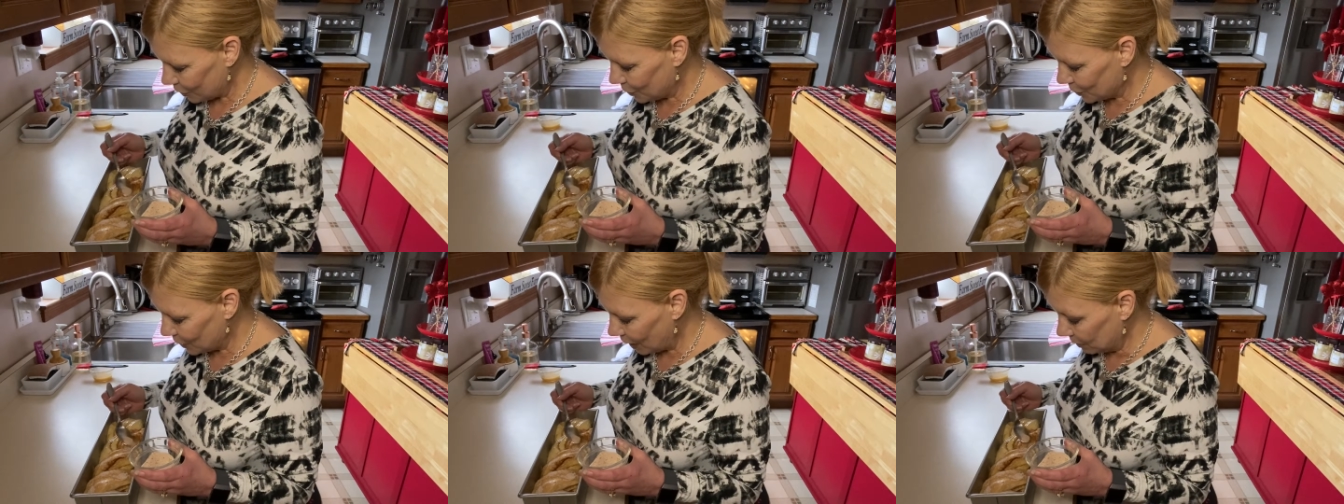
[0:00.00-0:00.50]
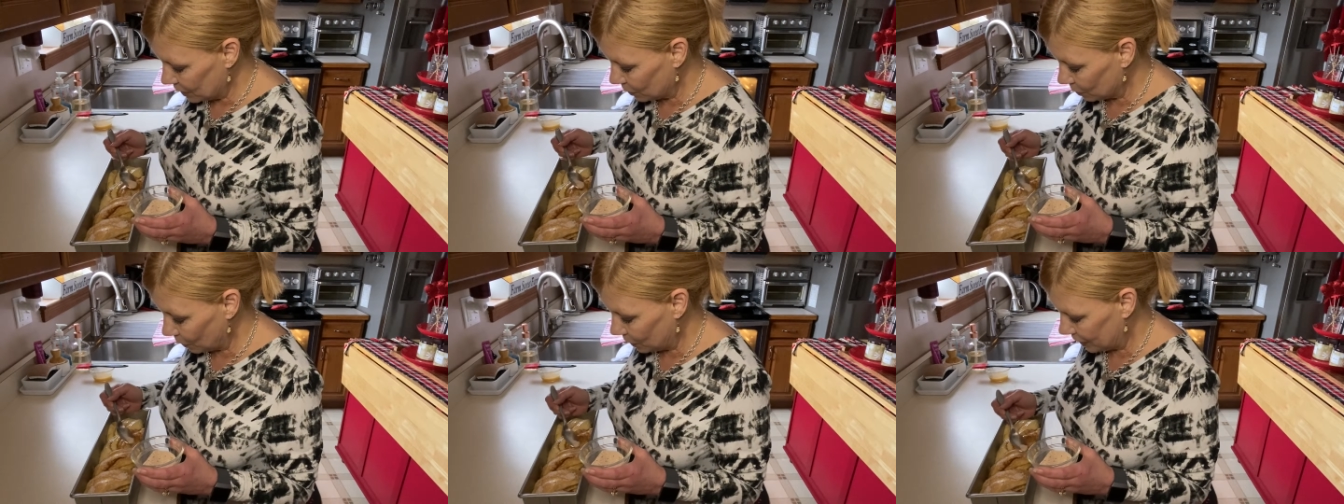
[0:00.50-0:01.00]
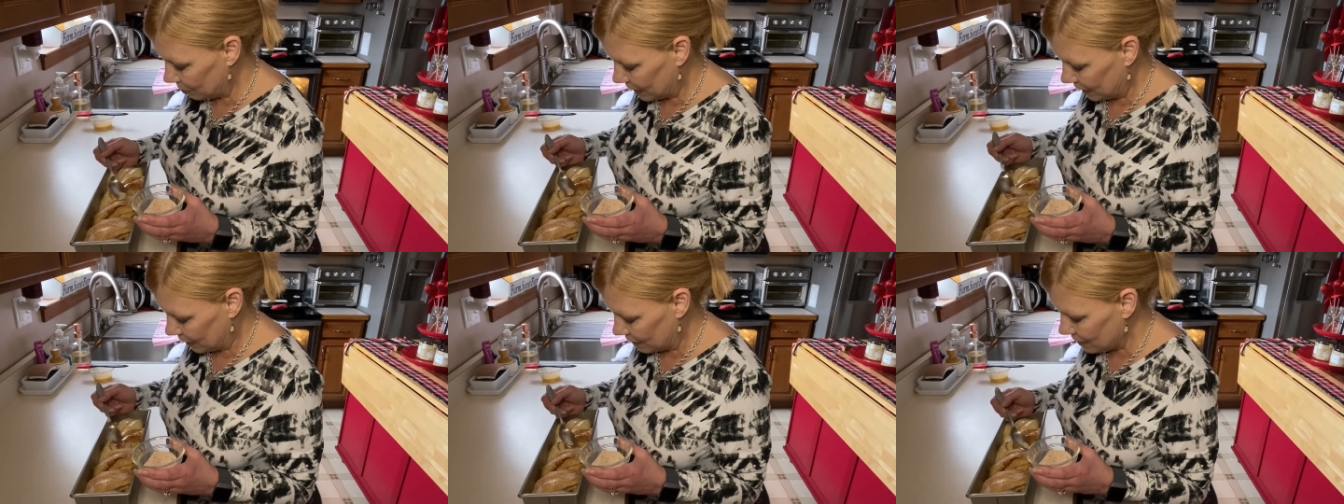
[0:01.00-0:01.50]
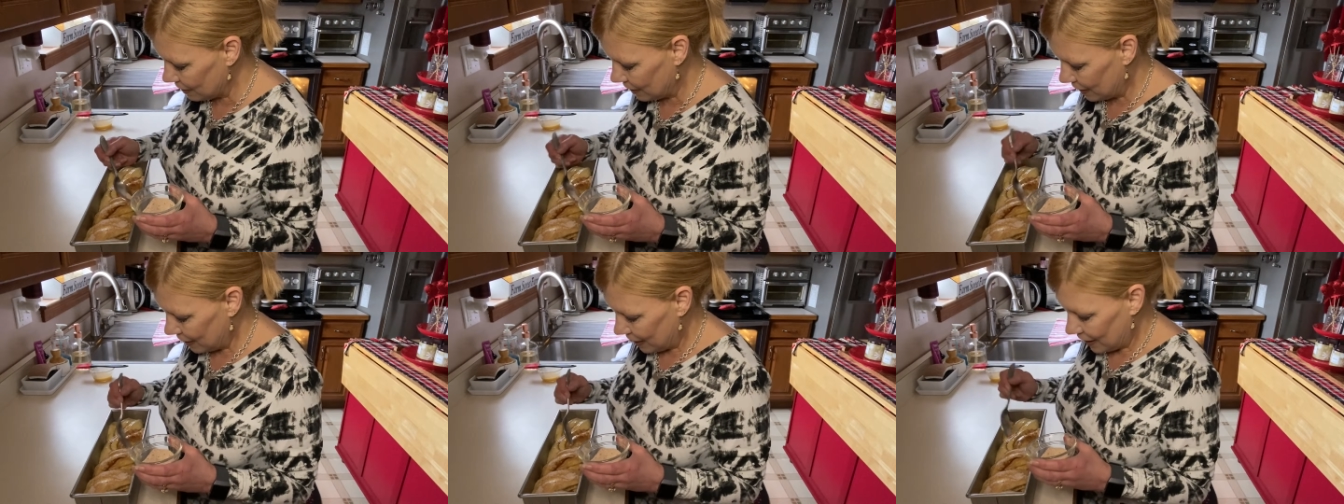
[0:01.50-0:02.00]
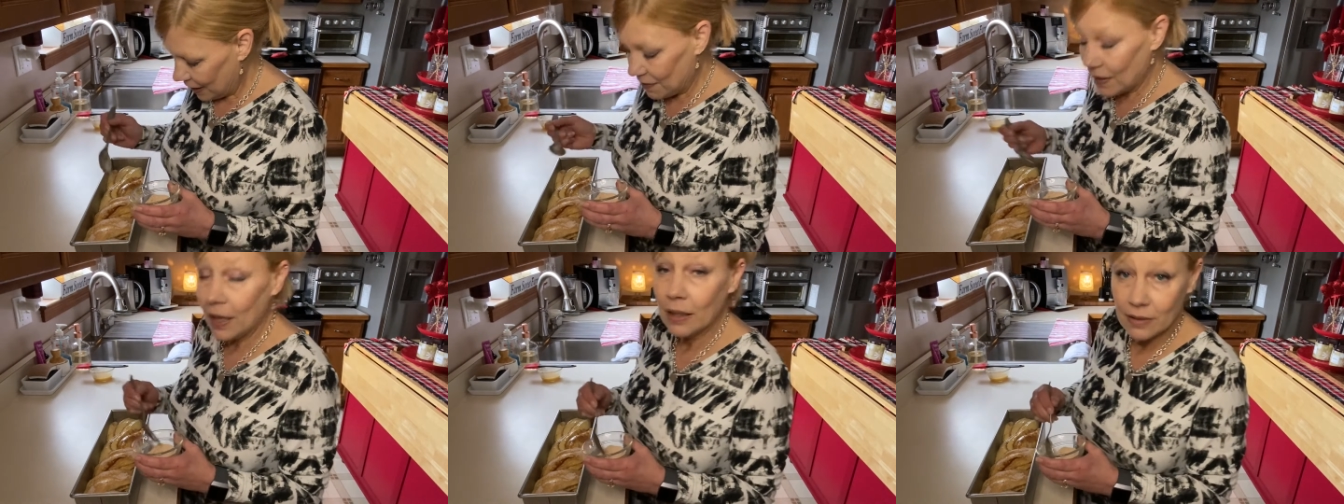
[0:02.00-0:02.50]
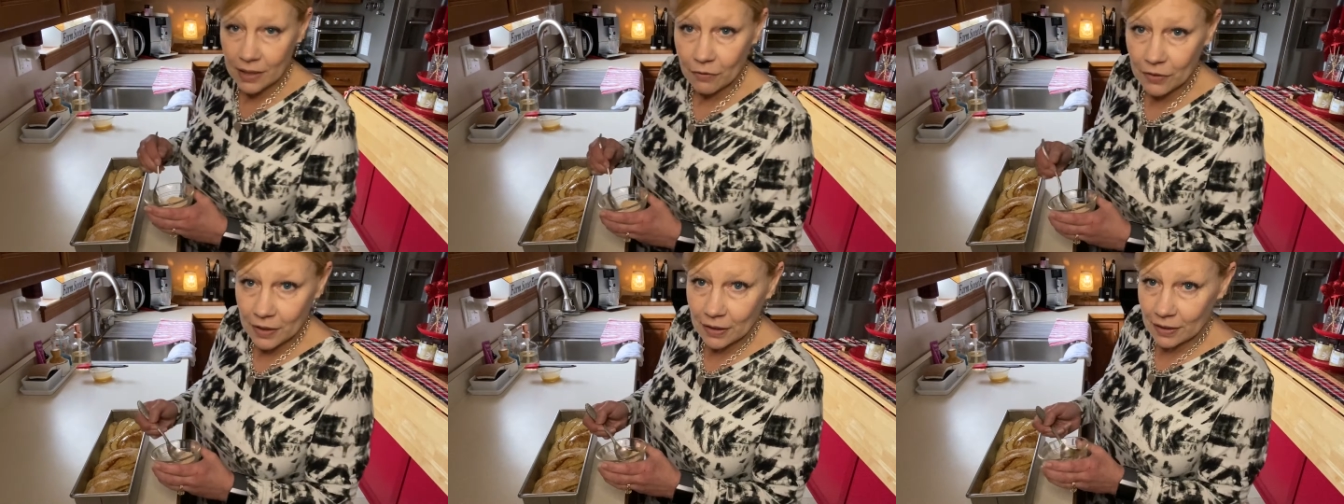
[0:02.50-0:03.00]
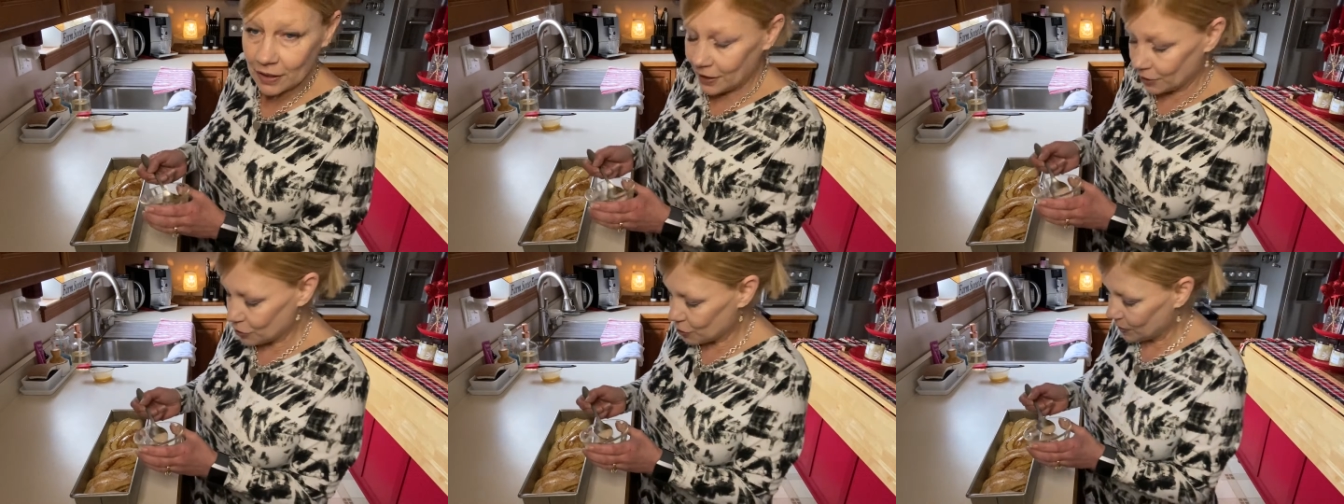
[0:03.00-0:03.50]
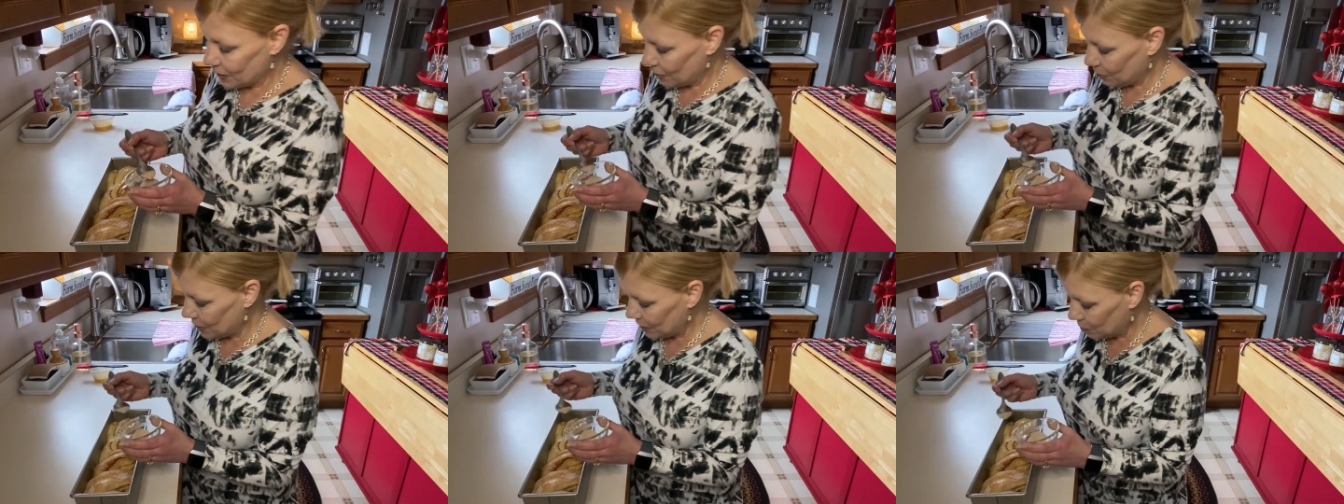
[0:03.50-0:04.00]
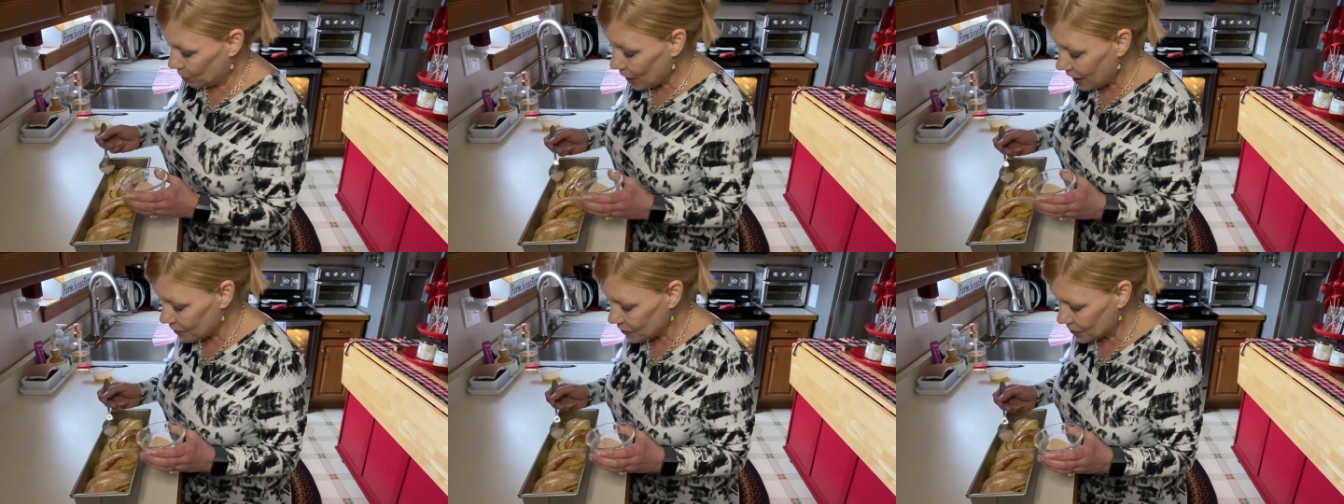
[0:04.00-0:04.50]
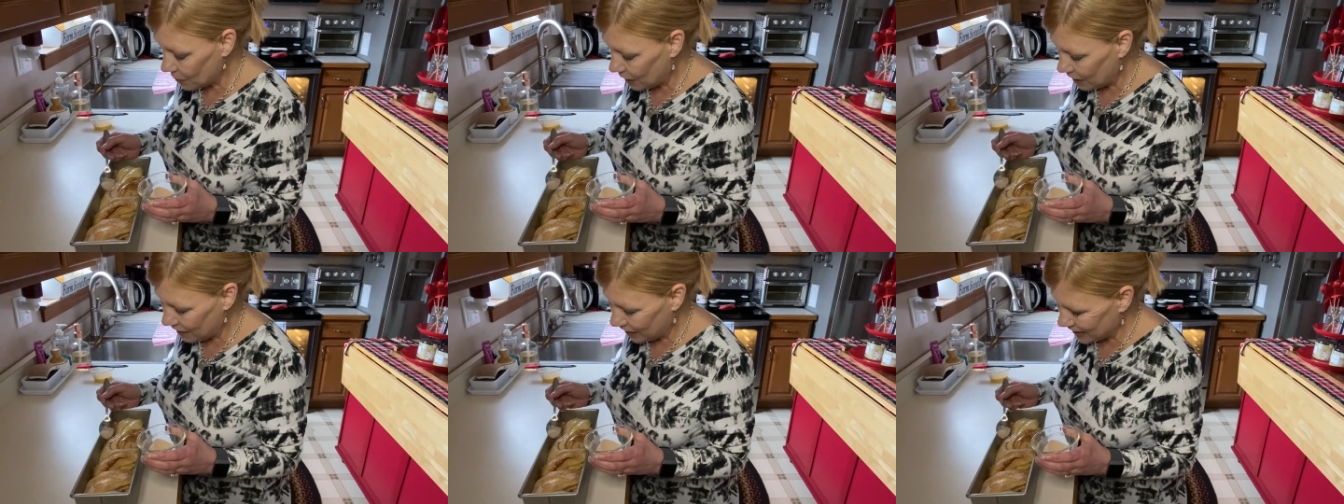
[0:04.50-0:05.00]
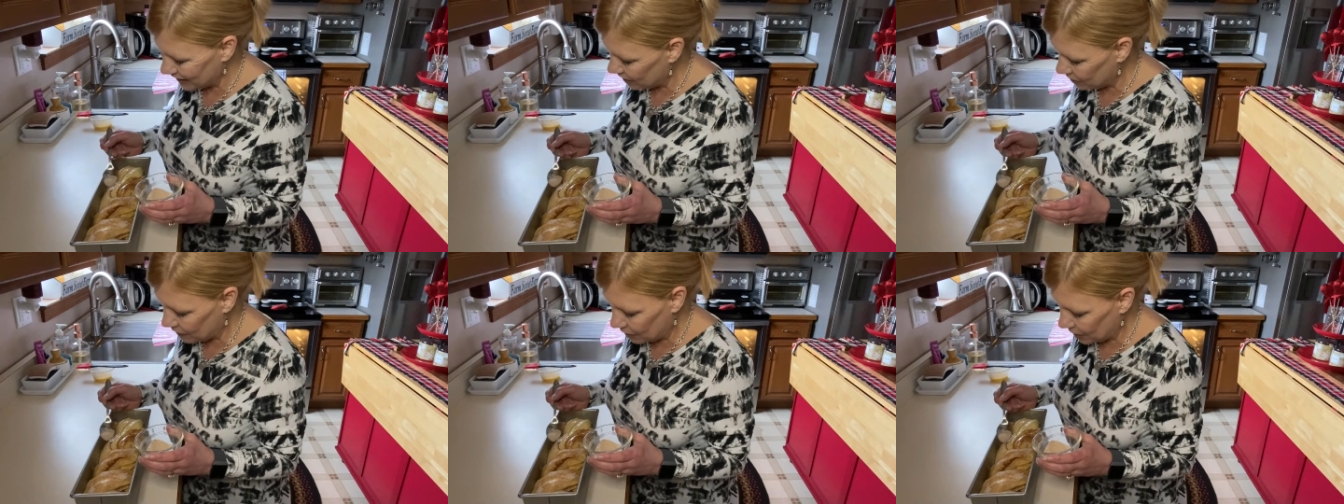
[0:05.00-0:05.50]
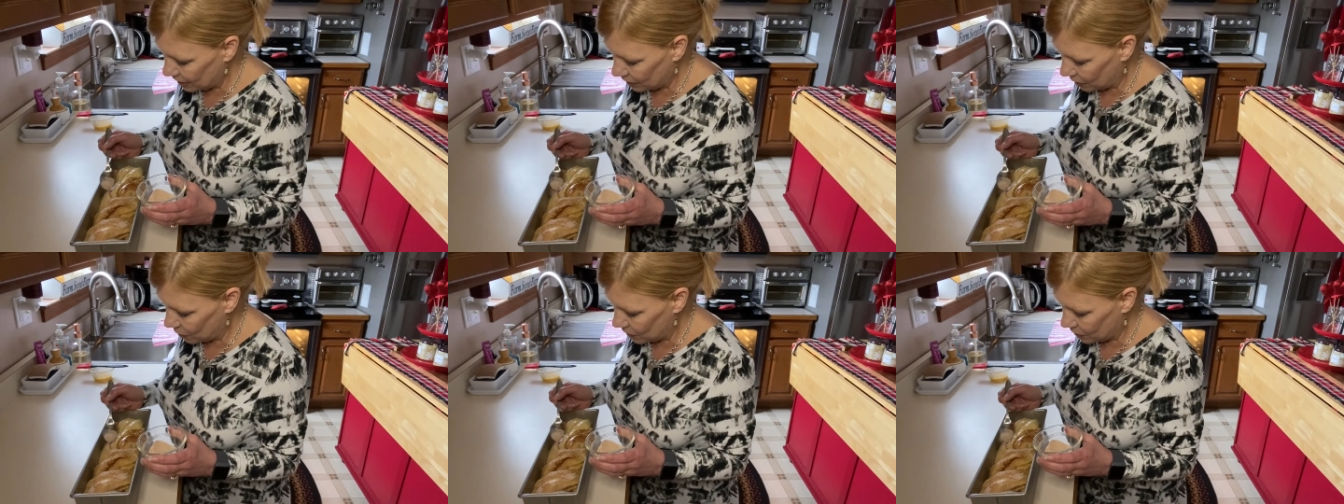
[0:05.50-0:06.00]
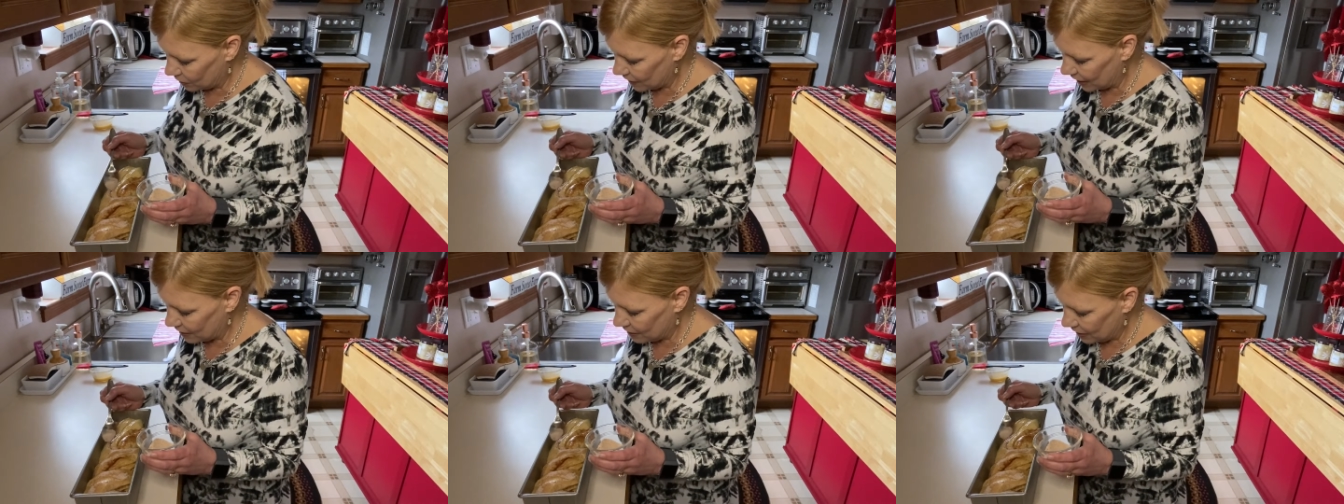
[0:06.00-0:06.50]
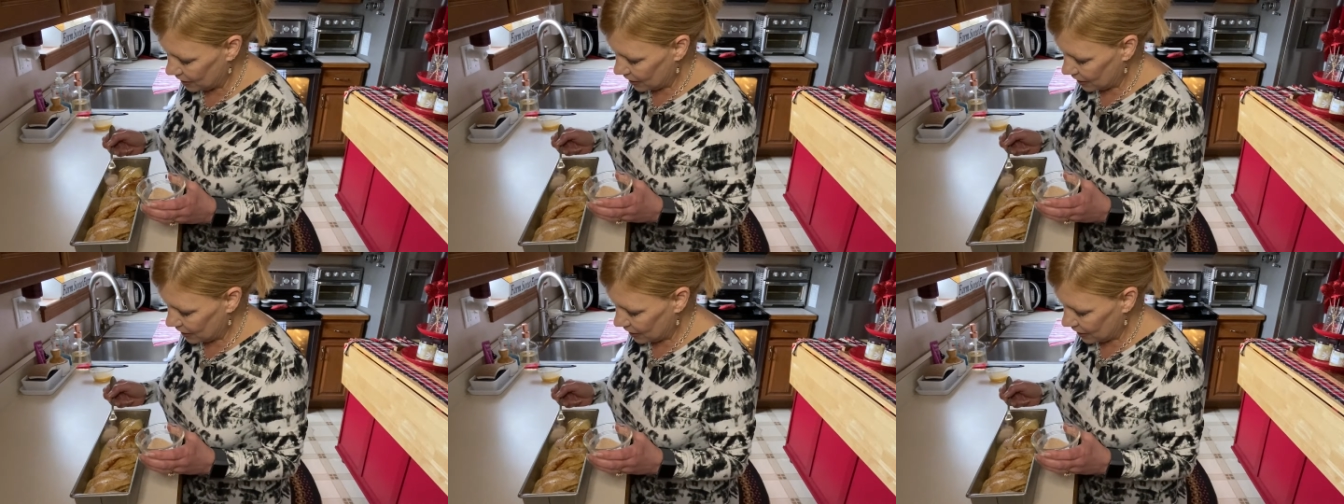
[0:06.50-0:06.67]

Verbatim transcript: who got me the rolling pin and they definitely enjoy homemade bread so I thought you know they may not want all that